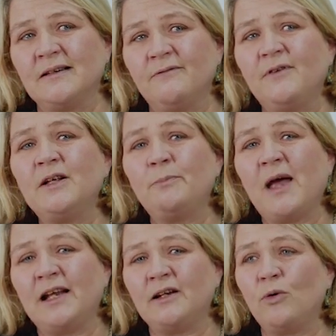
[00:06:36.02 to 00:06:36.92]
feel
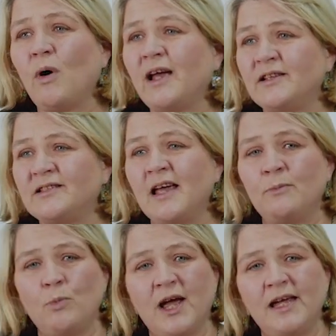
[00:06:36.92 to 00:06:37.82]
pain in quite the
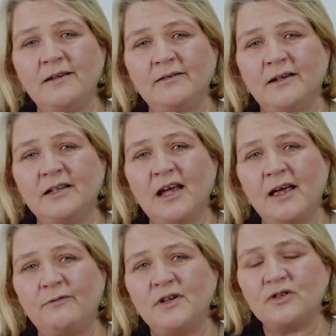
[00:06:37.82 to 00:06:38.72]
same way. And
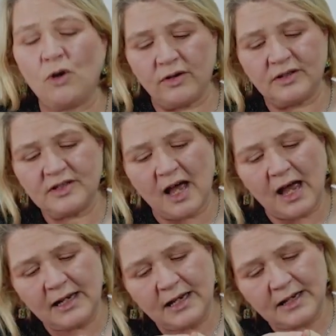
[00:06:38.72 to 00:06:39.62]
yet if he's got the
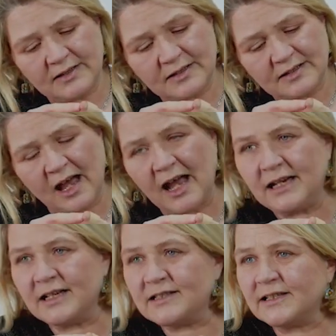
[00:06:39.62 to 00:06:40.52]

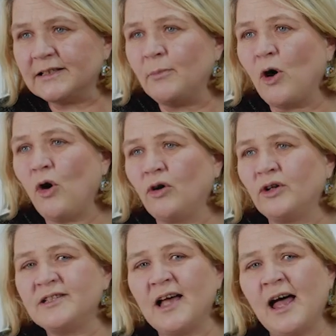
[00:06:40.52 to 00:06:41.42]
tiniest little mark on
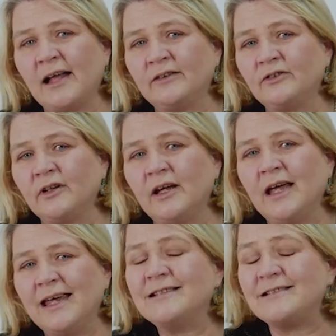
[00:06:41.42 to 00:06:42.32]
his hand,
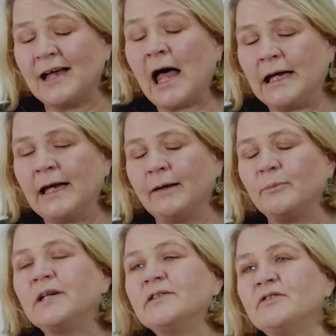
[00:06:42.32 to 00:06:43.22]
he's dying
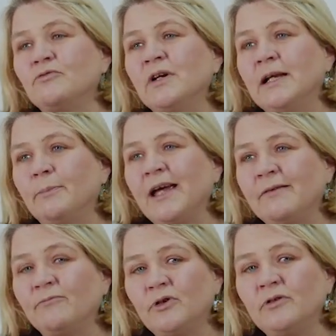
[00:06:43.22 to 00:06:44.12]
because it's really
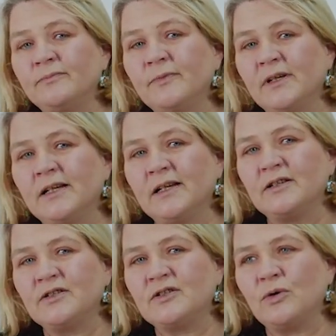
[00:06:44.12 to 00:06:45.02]
painful.
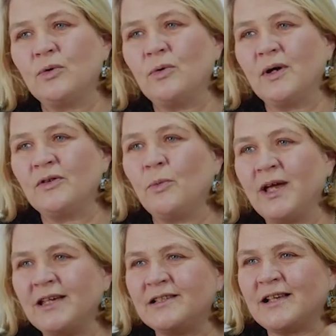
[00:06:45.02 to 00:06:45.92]
So the
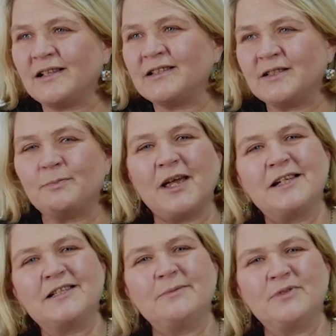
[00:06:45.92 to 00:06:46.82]
way he senses
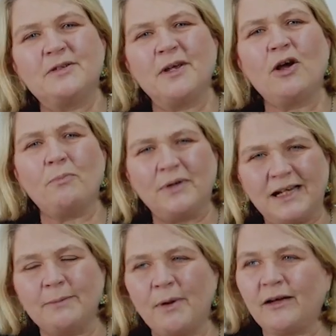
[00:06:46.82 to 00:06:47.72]
pain seems to be
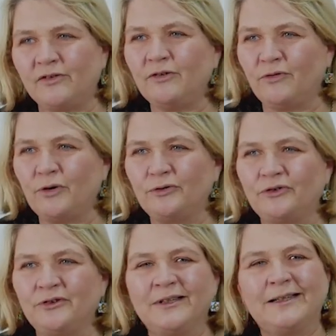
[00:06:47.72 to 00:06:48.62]
completely back to front.